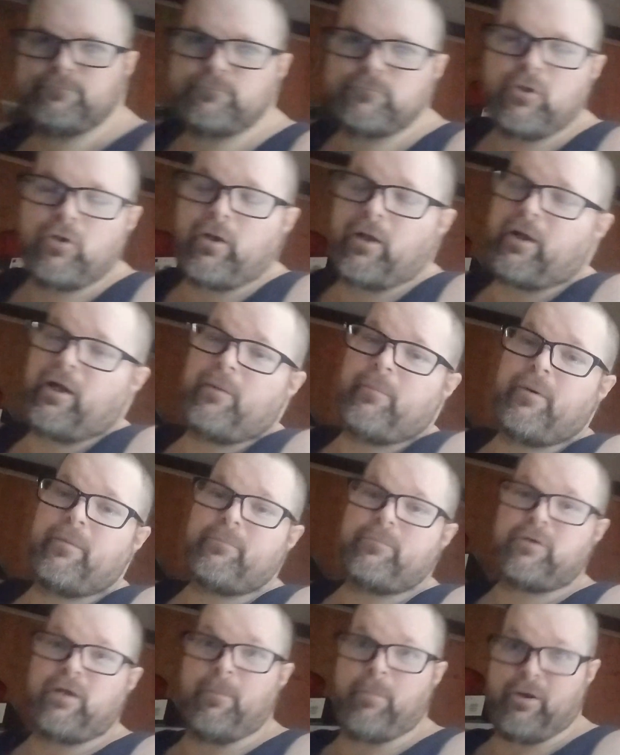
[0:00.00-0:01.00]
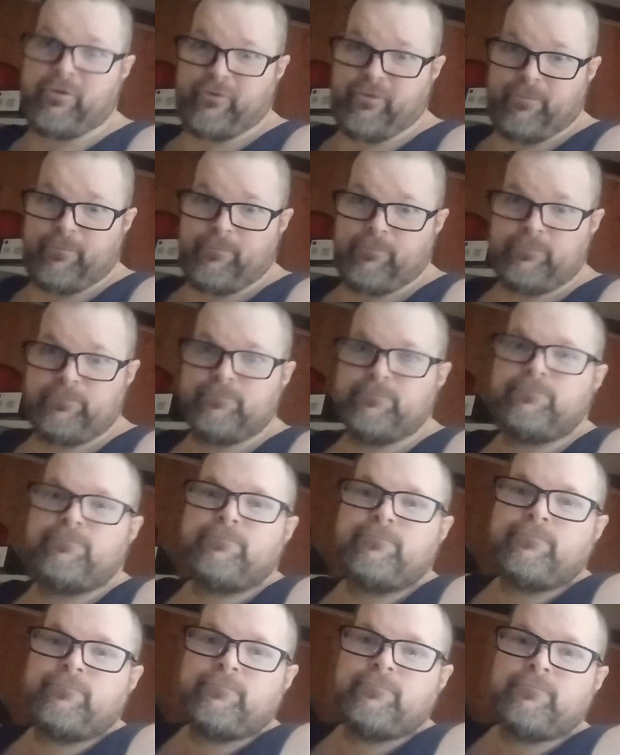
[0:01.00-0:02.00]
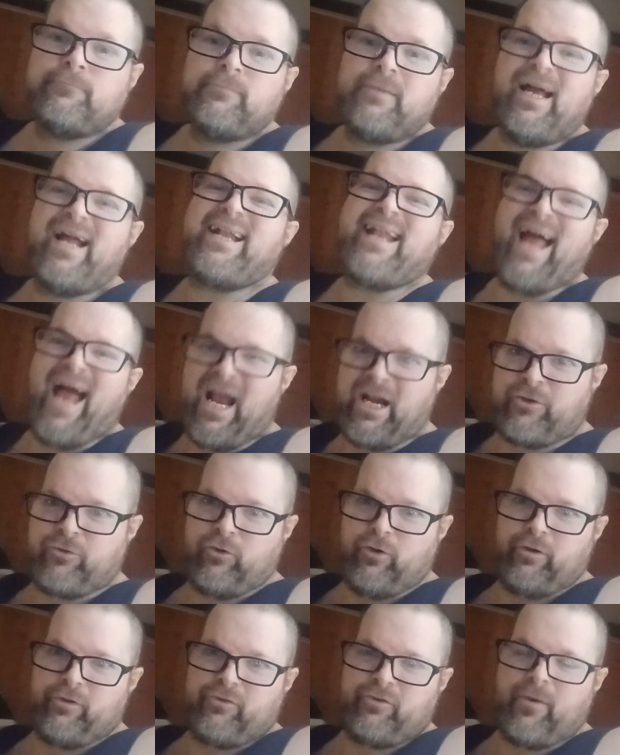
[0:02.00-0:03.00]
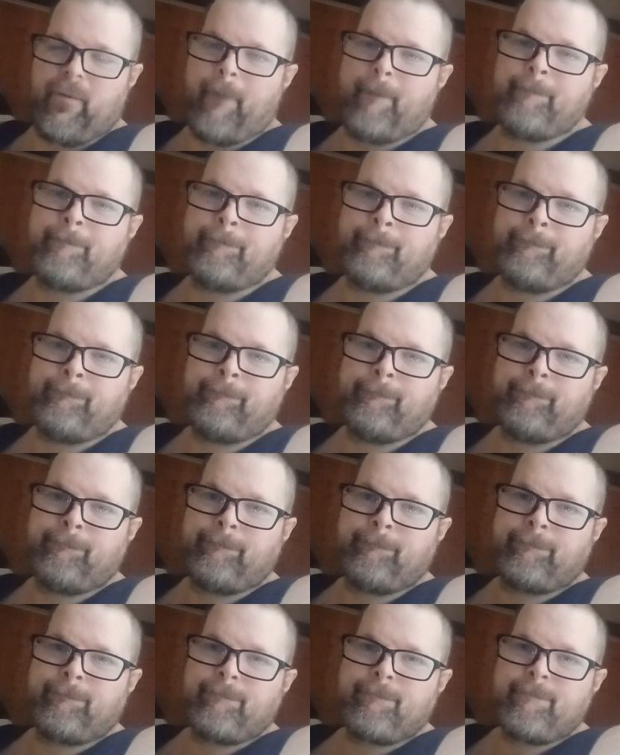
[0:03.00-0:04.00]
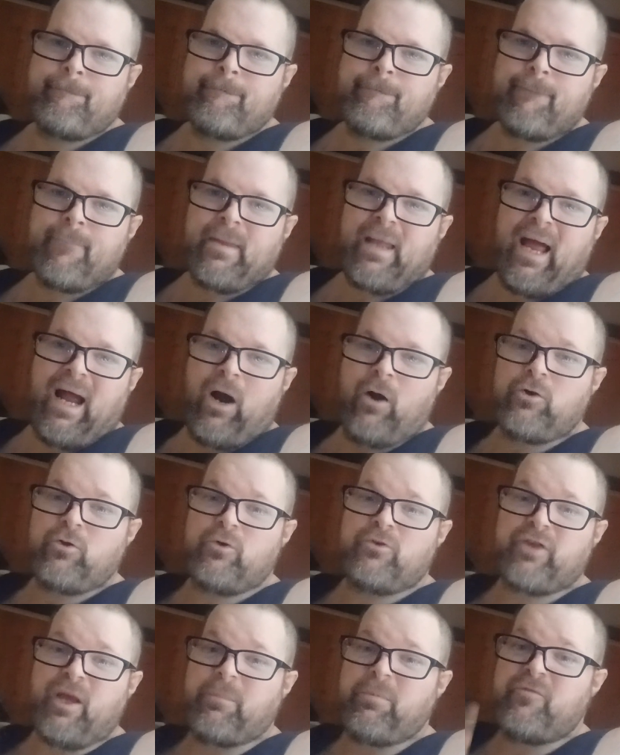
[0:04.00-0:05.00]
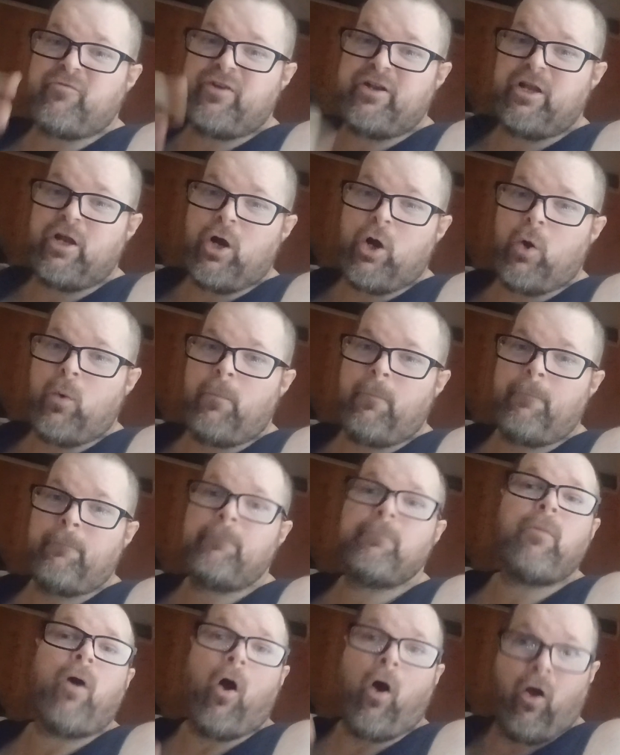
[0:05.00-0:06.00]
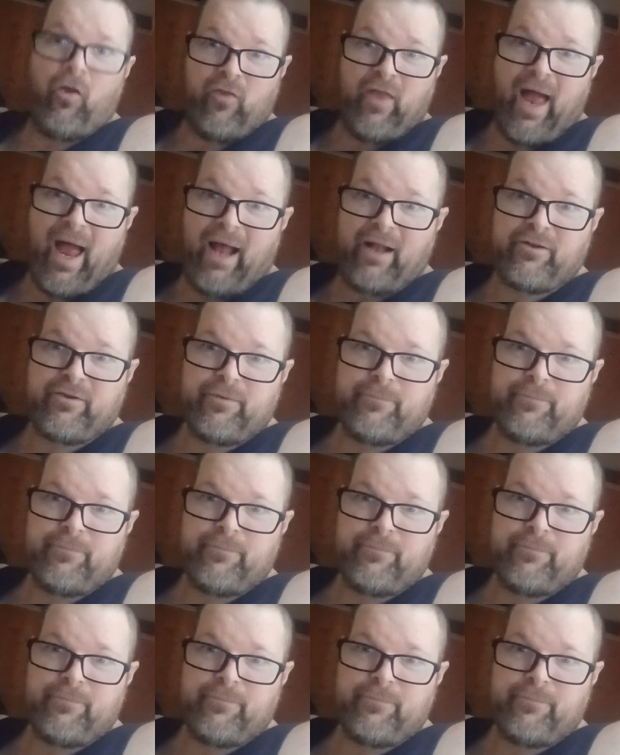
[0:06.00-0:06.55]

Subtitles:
well, not cutting, but combustion and extras. I'll do a separate video on that.